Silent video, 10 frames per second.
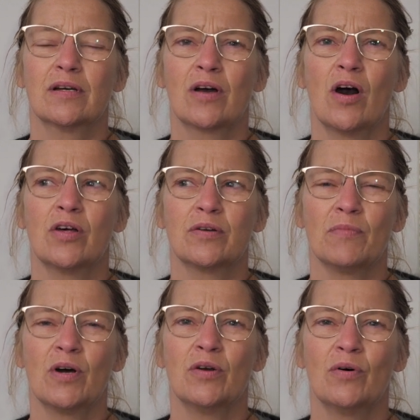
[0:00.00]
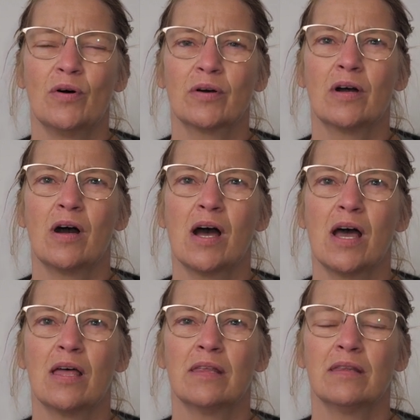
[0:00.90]
karma yoga
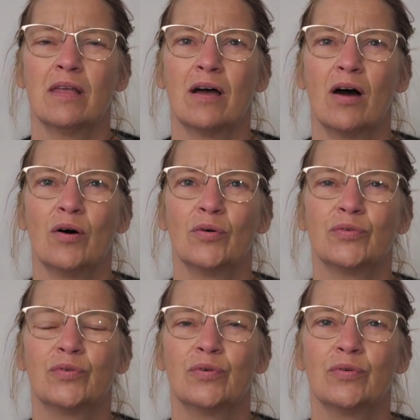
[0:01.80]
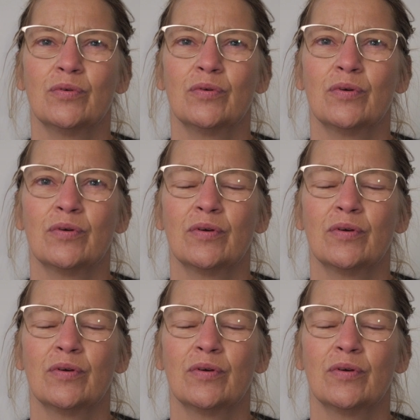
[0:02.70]
and how to,